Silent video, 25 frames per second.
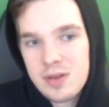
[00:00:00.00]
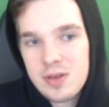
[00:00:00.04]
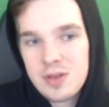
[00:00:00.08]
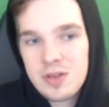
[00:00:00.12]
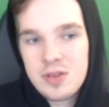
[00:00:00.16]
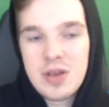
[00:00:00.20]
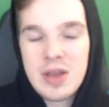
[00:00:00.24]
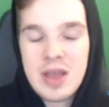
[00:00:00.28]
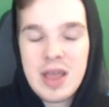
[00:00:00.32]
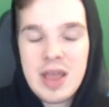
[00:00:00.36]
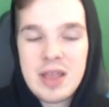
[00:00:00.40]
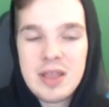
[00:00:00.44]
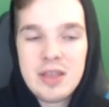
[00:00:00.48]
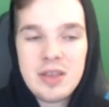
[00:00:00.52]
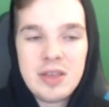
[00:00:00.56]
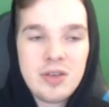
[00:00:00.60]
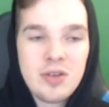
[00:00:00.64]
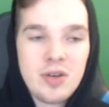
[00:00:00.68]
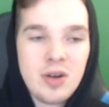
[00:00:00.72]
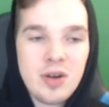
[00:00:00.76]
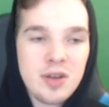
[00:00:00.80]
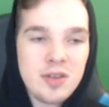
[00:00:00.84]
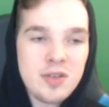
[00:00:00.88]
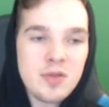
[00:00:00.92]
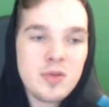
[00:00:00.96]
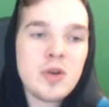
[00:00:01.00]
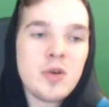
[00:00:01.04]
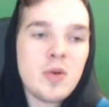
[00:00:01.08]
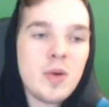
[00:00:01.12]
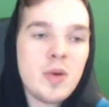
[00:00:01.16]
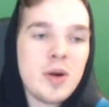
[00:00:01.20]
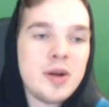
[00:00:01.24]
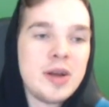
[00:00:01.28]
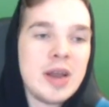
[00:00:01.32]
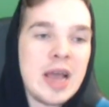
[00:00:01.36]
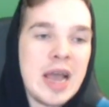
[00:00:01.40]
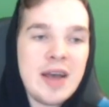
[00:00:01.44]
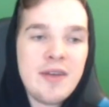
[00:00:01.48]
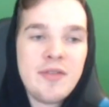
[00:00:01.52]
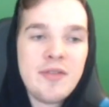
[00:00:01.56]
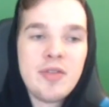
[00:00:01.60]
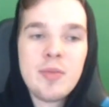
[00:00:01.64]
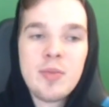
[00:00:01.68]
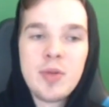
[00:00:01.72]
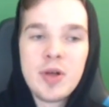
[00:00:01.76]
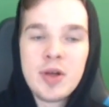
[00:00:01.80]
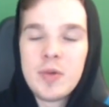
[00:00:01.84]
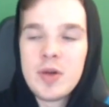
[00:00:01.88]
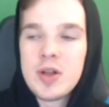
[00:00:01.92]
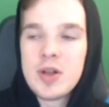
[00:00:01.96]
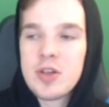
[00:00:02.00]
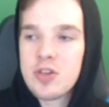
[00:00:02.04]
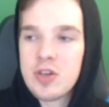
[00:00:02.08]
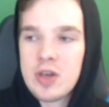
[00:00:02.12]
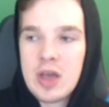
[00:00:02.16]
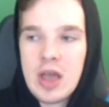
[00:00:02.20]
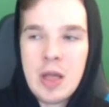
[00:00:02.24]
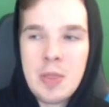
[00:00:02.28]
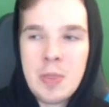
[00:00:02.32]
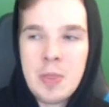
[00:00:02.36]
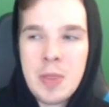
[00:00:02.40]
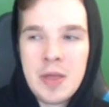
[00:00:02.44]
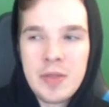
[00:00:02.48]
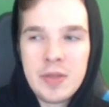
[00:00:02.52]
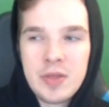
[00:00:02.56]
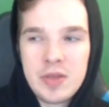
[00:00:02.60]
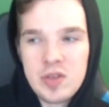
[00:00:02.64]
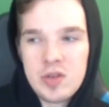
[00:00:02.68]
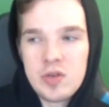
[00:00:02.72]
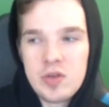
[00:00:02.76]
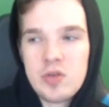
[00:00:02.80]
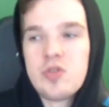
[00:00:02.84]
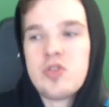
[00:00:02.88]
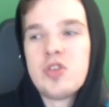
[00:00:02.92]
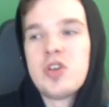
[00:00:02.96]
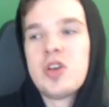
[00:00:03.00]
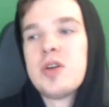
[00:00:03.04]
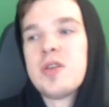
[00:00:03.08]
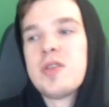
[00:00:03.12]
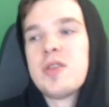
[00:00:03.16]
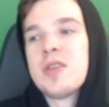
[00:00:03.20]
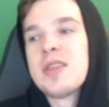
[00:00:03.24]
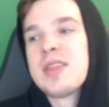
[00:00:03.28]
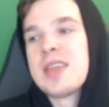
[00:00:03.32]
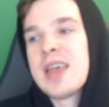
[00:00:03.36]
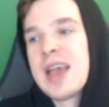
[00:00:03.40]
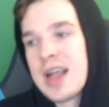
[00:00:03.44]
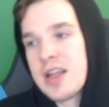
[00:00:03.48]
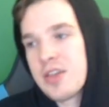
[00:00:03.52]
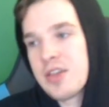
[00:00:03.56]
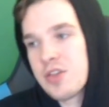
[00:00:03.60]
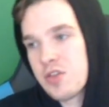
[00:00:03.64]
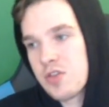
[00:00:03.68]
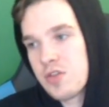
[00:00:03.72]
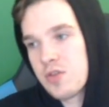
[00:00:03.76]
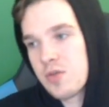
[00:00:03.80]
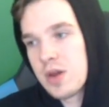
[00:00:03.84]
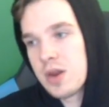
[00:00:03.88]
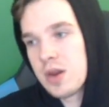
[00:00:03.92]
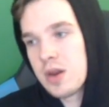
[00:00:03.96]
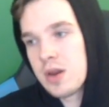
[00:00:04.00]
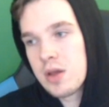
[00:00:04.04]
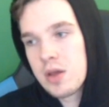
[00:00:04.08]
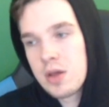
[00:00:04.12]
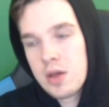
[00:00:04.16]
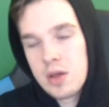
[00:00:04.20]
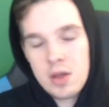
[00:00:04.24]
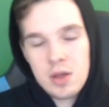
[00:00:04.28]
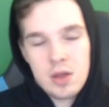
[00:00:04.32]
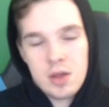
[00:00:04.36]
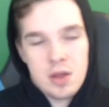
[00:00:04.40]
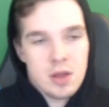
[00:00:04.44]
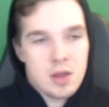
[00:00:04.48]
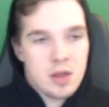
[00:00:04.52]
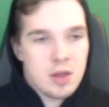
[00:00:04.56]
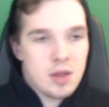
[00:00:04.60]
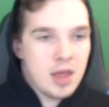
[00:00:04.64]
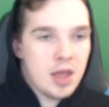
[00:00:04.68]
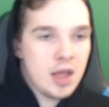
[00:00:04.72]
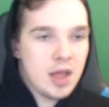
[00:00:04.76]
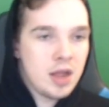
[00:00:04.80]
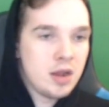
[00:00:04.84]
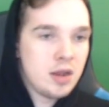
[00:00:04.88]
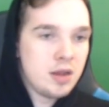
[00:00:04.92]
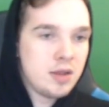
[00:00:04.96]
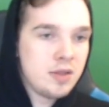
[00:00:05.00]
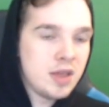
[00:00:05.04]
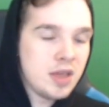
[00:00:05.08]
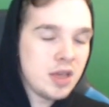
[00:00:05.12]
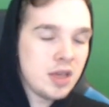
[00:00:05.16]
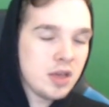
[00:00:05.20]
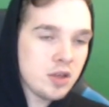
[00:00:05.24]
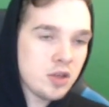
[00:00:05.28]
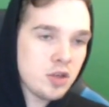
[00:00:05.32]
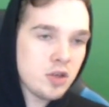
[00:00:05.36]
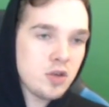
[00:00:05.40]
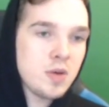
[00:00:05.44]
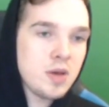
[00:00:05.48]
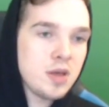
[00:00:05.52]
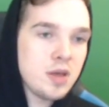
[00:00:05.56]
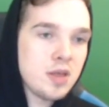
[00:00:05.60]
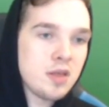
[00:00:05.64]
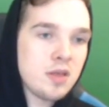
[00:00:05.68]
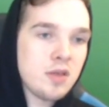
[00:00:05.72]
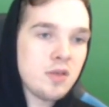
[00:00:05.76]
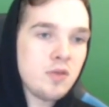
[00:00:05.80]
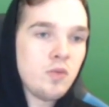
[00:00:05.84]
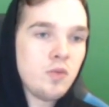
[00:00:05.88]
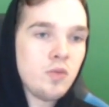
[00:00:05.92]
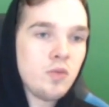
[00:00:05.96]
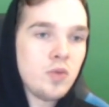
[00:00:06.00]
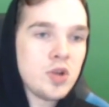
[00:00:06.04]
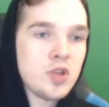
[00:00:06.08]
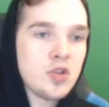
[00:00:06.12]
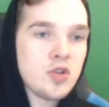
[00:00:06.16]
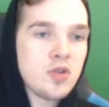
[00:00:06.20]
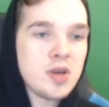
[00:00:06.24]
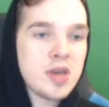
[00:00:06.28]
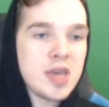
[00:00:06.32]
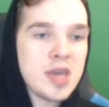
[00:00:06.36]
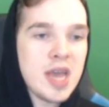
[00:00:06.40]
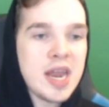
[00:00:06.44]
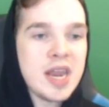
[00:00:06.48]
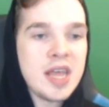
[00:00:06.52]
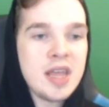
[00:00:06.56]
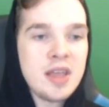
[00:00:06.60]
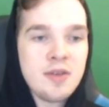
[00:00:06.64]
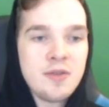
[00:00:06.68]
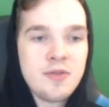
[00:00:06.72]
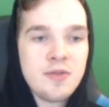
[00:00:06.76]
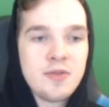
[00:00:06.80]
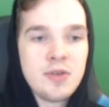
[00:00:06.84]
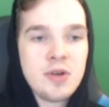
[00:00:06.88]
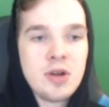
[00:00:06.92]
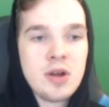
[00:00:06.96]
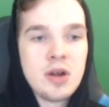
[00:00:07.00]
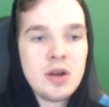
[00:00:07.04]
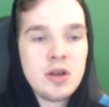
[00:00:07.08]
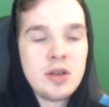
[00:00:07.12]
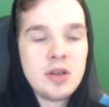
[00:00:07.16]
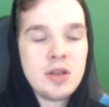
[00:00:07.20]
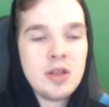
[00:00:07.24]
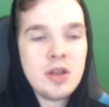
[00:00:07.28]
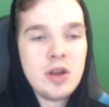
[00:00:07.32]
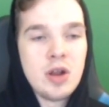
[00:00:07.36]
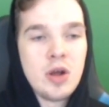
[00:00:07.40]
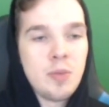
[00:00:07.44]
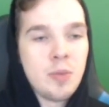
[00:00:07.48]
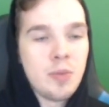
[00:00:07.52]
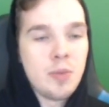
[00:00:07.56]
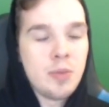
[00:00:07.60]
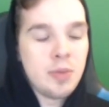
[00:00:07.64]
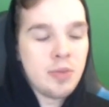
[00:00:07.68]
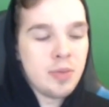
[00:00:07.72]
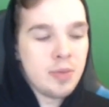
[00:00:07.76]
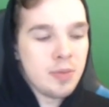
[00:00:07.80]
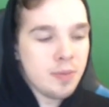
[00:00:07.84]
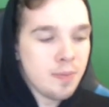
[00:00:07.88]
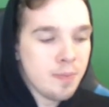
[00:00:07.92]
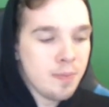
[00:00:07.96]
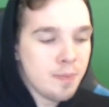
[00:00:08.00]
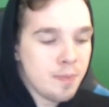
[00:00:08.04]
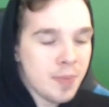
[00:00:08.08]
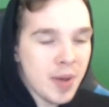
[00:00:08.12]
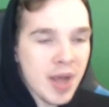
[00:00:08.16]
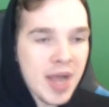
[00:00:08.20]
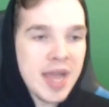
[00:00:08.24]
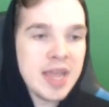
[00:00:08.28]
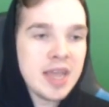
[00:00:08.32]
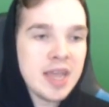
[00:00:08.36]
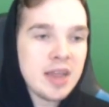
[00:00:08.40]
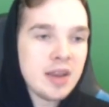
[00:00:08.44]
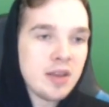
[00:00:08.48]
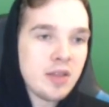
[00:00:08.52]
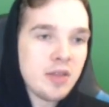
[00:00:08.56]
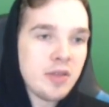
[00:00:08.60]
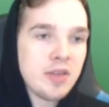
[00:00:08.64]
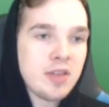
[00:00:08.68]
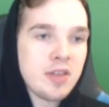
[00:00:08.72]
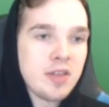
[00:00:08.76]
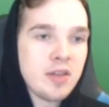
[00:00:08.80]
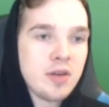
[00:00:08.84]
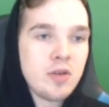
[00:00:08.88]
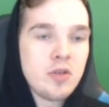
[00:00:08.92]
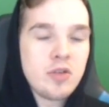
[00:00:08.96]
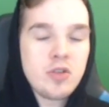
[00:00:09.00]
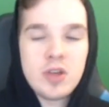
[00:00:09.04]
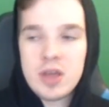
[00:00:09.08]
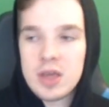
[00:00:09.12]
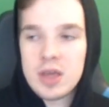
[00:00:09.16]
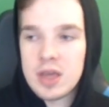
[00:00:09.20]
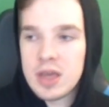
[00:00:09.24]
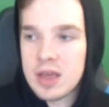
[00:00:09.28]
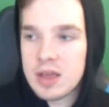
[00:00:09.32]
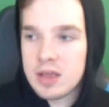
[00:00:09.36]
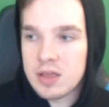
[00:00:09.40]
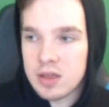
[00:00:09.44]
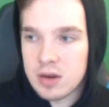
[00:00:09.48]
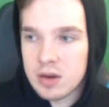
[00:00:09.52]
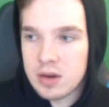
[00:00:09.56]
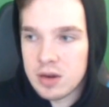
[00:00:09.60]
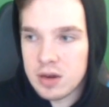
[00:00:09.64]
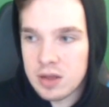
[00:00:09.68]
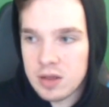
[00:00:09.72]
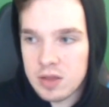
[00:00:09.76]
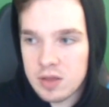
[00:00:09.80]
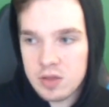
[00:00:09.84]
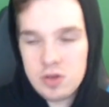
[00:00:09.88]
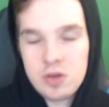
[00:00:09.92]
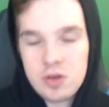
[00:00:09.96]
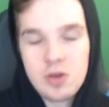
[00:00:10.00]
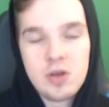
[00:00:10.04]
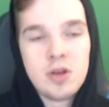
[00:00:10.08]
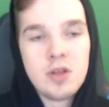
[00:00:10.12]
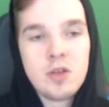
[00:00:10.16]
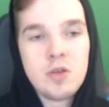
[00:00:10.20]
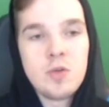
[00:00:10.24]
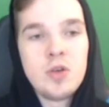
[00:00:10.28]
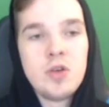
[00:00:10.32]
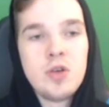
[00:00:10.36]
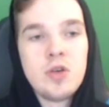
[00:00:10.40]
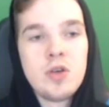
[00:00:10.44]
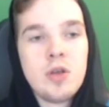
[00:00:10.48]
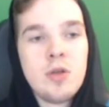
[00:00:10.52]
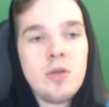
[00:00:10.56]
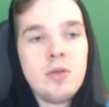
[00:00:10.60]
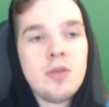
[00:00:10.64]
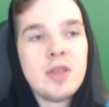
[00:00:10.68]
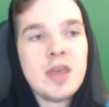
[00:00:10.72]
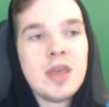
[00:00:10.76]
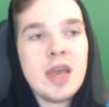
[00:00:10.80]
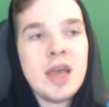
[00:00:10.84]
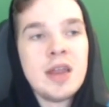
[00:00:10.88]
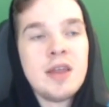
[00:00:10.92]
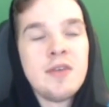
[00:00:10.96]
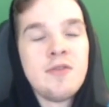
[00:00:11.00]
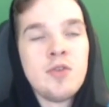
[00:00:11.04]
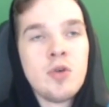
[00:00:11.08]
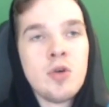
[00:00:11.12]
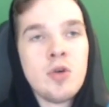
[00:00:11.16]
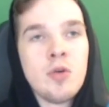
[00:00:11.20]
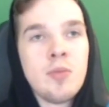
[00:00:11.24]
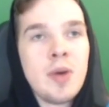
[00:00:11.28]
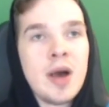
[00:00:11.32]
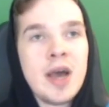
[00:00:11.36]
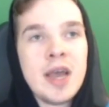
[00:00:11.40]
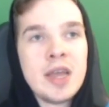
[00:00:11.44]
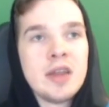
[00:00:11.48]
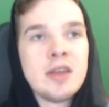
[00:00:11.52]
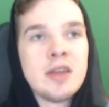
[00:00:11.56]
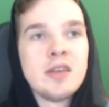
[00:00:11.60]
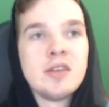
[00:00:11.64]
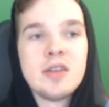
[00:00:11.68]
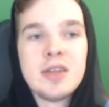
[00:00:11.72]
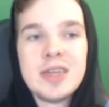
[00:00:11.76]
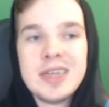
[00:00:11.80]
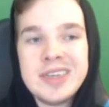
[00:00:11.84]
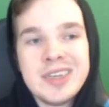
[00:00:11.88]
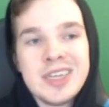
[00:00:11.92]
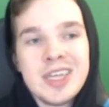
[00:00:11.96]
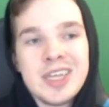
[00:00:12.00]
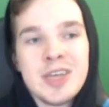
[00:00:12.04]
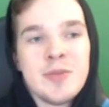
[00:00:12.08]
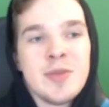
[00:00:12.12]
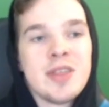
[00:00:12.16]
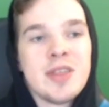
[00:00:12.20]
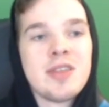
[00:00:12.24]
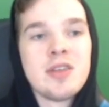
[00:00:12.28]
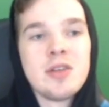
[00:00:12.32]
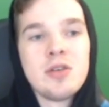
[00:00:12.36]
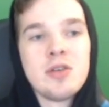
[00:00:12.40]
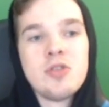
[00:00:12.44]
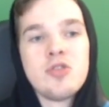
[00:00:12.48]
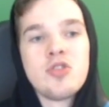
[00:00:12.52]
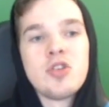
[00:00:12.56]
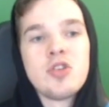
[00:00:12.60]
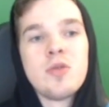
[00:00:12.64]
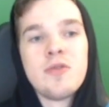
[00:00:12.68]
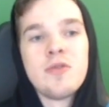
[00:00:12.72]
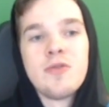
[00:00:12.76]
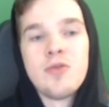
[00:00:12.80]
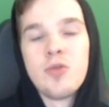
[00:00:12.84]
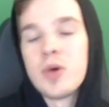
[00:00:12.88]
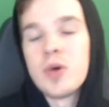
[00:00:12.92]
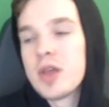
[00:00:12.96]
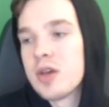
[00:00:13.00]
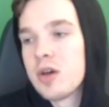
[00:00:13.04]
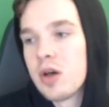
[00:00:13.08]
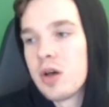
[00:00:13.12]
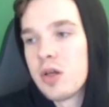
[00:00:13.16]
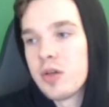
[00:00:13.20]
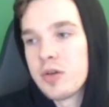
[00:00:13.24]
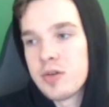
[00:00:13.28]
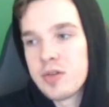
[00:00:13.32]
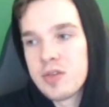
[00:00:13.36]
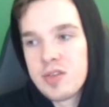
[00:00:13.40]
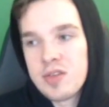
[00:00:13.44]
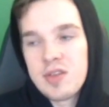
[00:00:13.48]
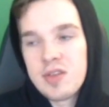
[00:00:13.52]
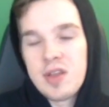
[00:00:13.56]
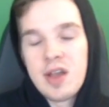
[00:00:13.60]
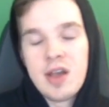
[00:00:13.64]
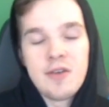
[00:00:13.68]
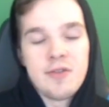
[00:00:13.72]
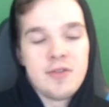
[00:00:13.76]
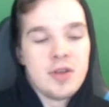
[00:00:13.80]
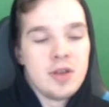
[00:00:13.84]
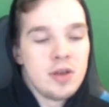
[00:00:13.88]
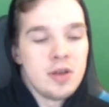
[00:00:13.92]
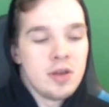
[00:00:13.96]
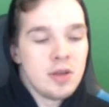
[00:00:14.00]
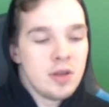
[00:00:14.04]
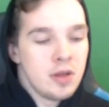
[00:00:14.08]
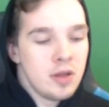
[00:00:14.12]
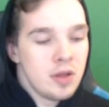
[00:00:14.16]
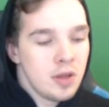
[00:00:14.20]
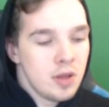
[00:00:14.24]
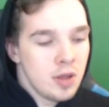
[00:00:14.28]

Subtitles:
So and you're also required to have the Blood Witch and then the synergy cards attached to it. And the issue is what you're getting for, you know, buying into the synergy isn't as good as what you could get if you were buying into like Demon Synergy with Void Callers and stuff and